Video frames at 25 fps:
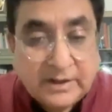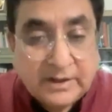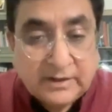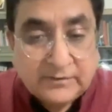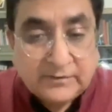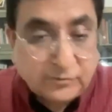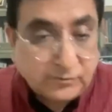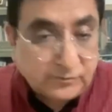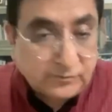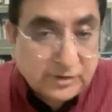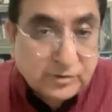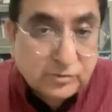
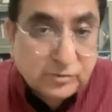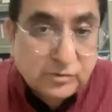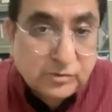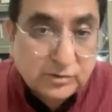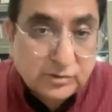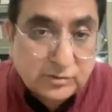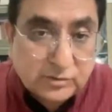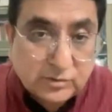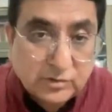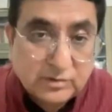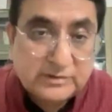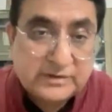So we do
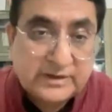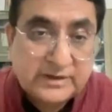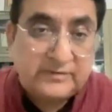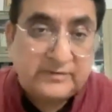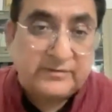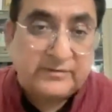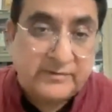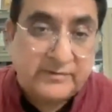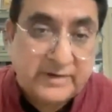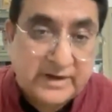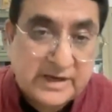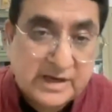not know.
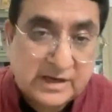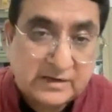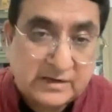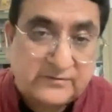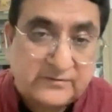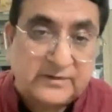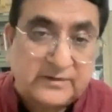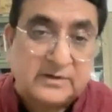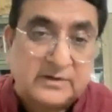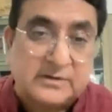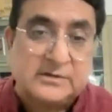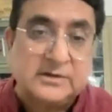Things are very
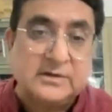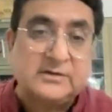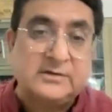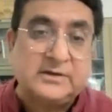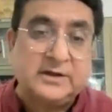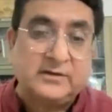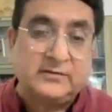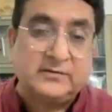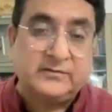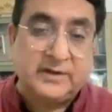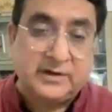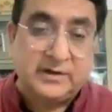uncertain.
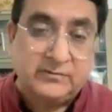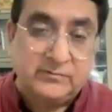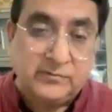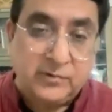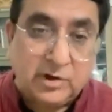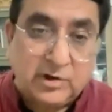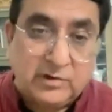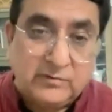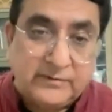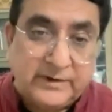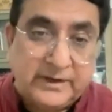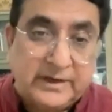Things are
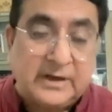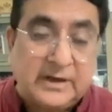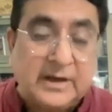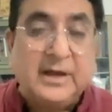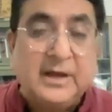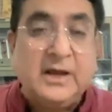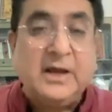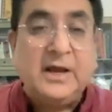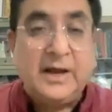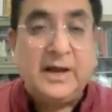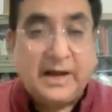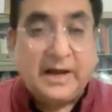evolving.
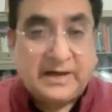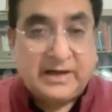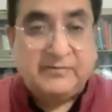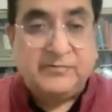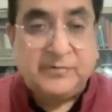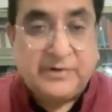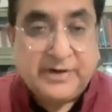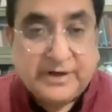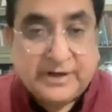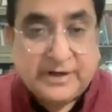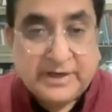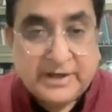And
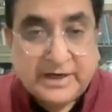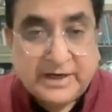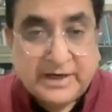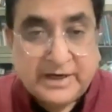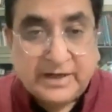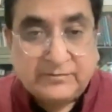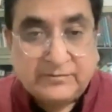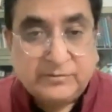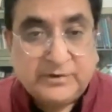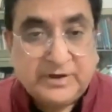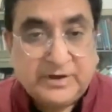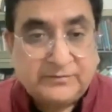every day,
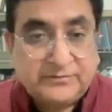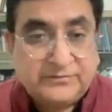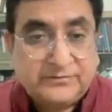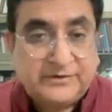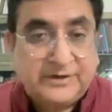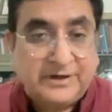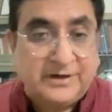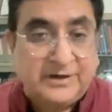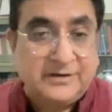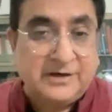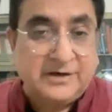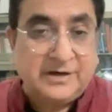as we have
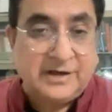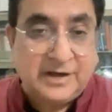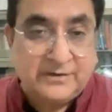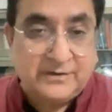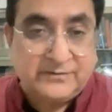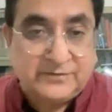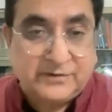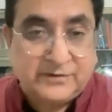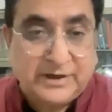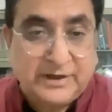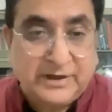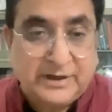seen in the
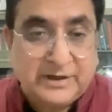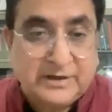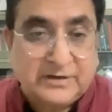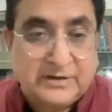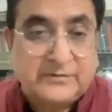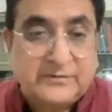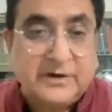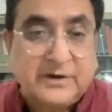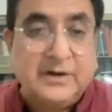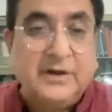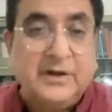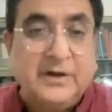last 3
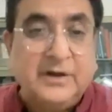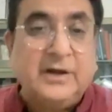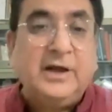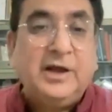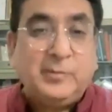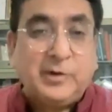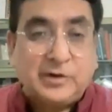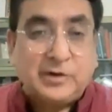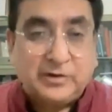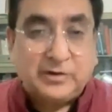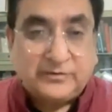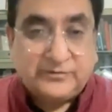years,
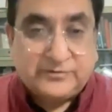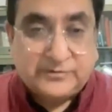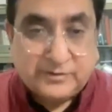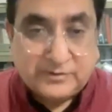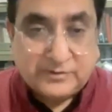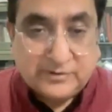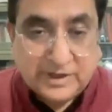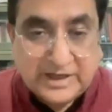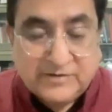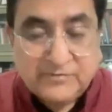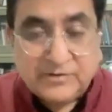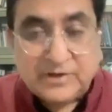because
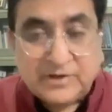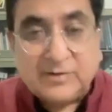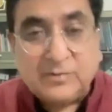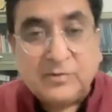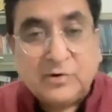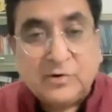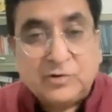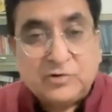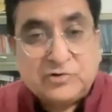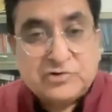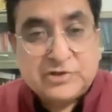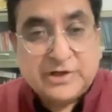even
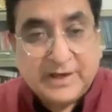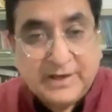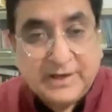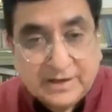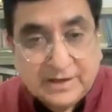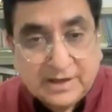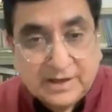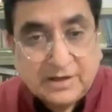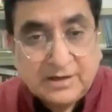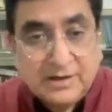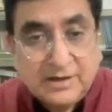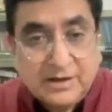about
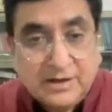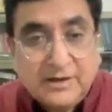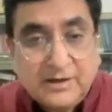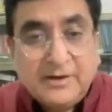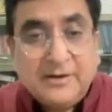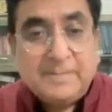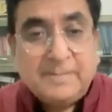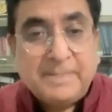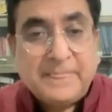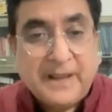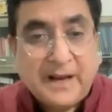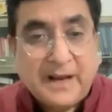China,
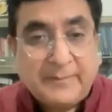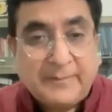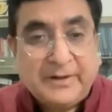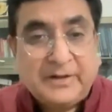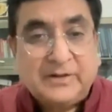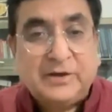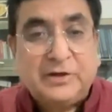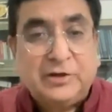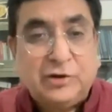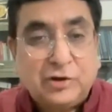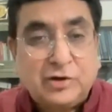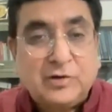
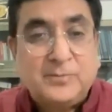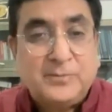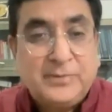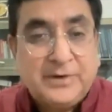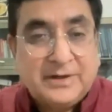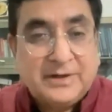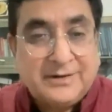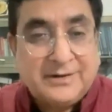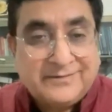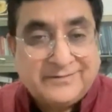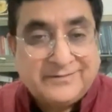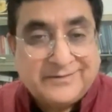the
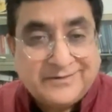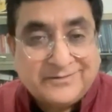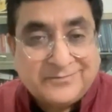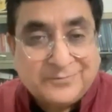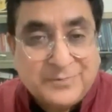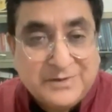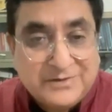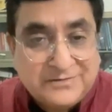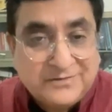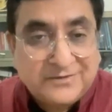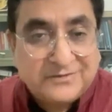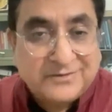European
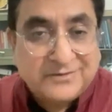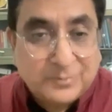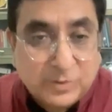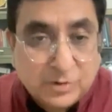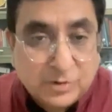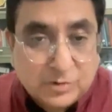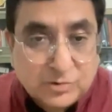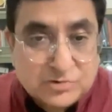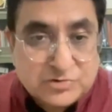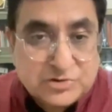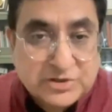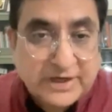suspicions
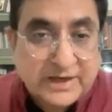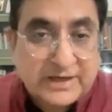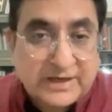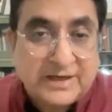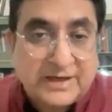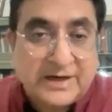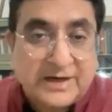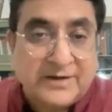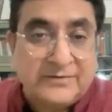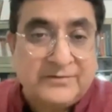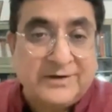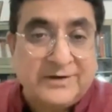about
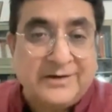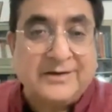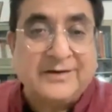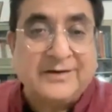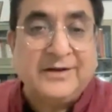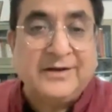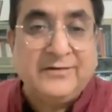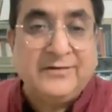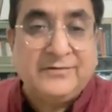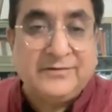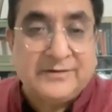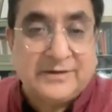China has
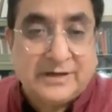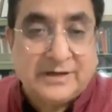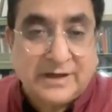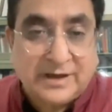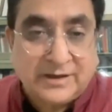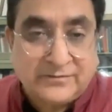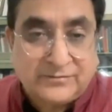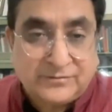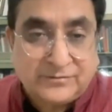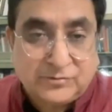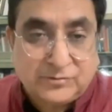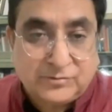increased in the
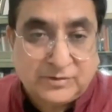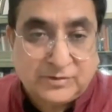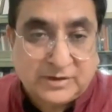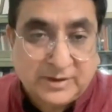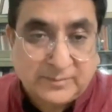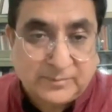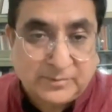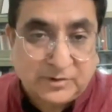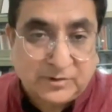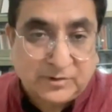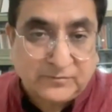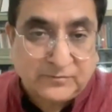last
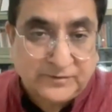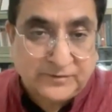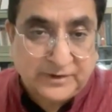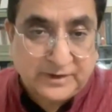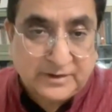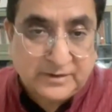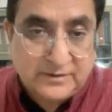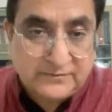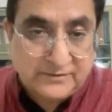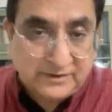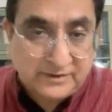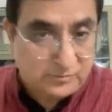couple of
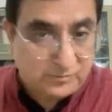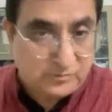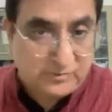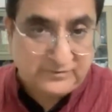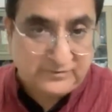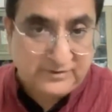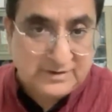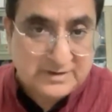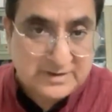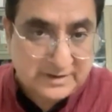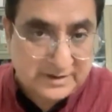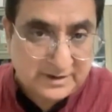years. It
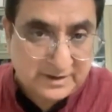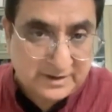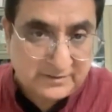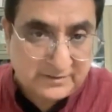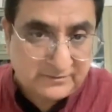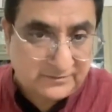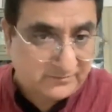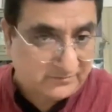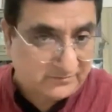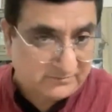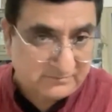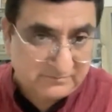wasn't the
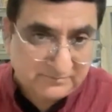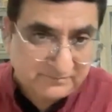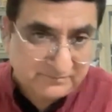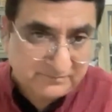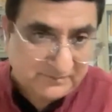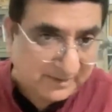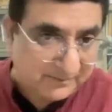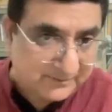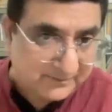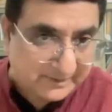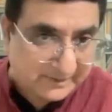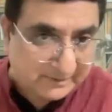case
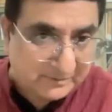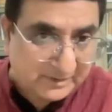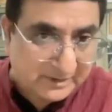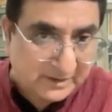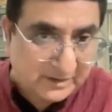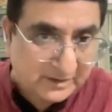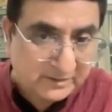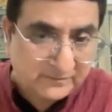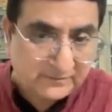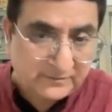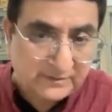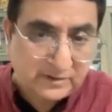
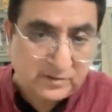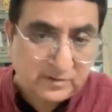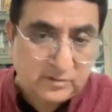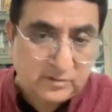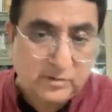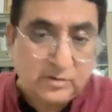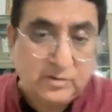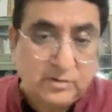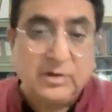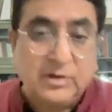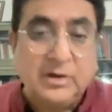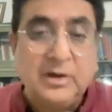5-7 years
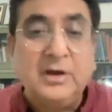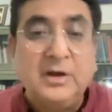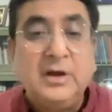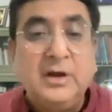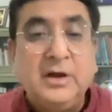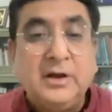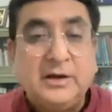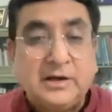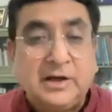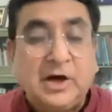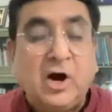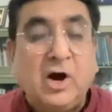ago.
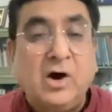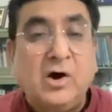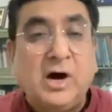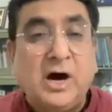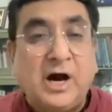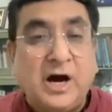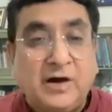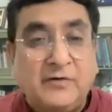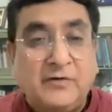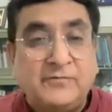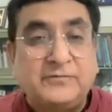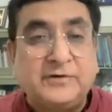
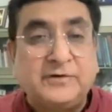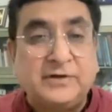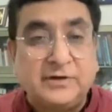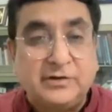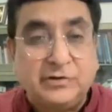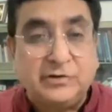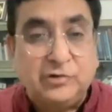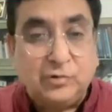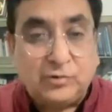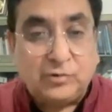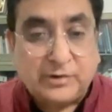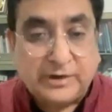Now, after
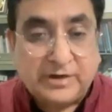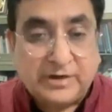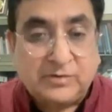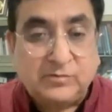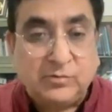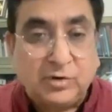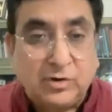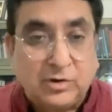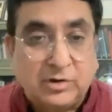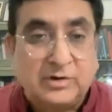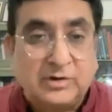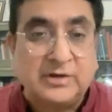Ukraine
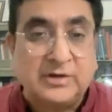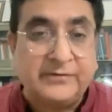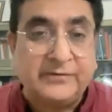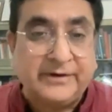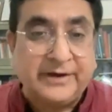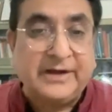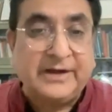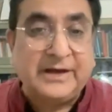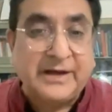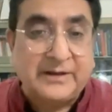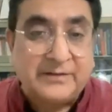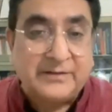war, the
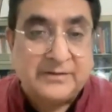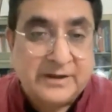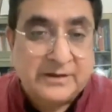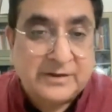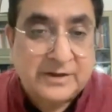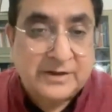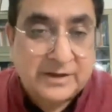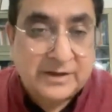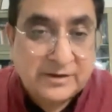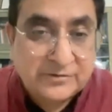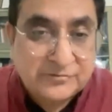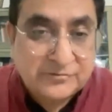way I think
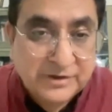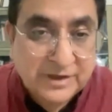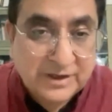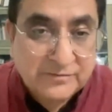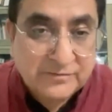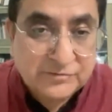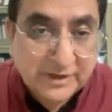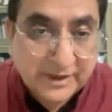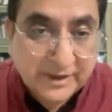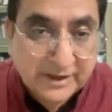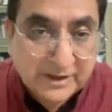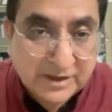the Russia
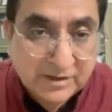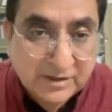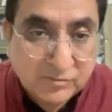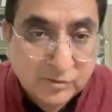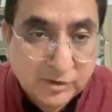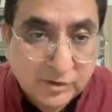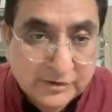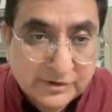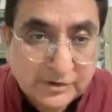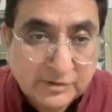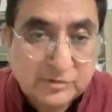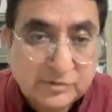and China are
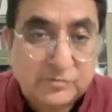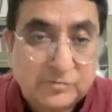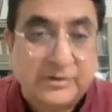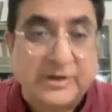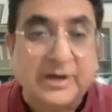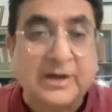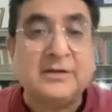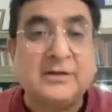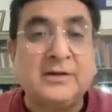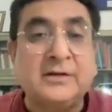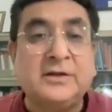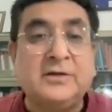working
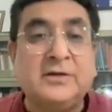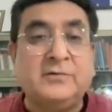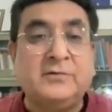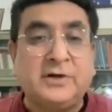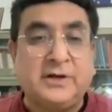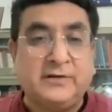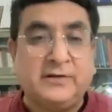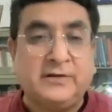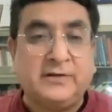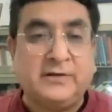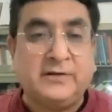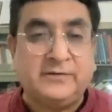together, the
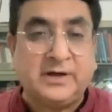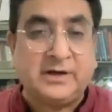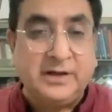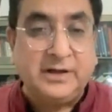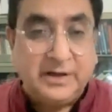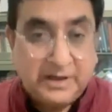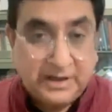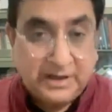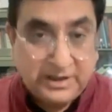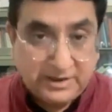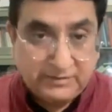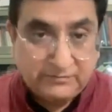worries are
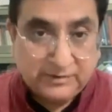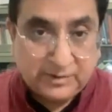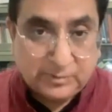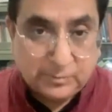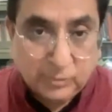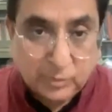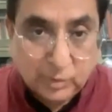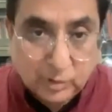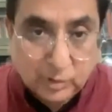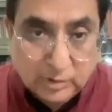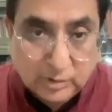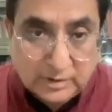
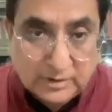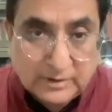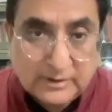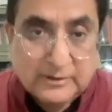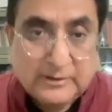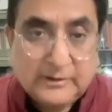even more.